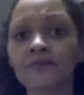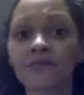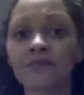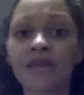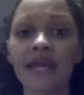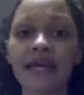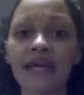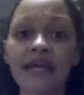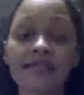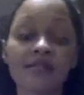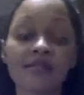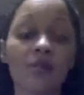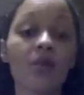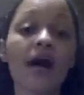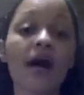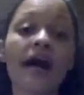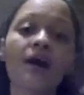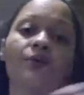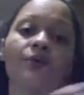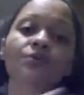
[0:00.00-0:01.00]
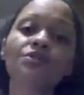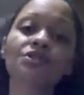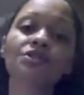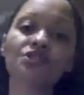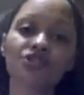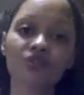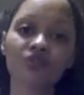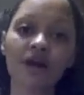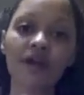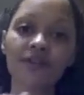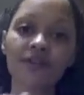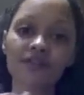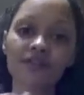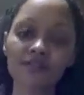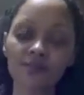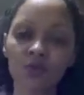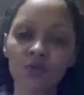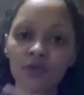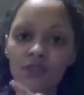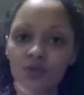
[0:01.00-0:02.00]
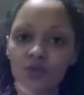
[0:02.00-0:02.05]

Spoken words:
And I said, well, I will just try the small